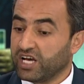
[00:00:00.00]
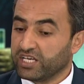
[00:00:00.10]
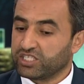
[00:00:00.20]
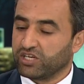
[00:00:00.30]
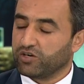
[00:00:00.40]

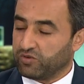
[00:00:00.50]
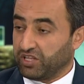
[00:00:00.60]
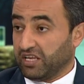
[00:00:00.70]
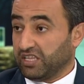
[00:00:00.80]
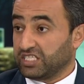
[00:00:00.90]

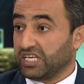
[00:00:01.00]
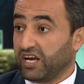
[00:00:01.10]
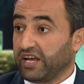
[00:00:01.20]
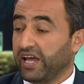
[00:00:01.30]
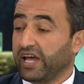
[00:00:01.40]
the
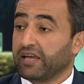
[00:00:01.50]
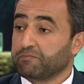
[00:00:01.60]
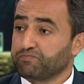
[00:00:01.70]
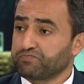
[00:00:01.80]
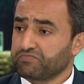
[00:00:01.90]
CIA
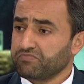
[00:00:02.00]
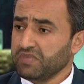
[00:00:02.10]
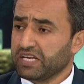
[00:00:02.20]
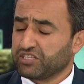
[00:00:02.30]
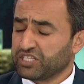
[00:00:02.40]

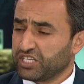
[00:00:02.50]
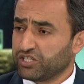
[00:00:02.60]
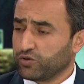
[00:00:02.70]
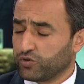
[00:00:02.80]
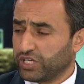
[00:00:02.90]

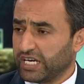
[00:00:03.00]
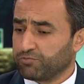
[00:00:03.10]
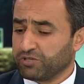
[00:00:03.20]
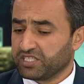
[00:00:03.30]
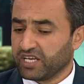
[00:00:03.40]
decision or
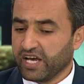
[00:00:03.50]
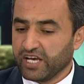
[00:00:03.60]
judgment.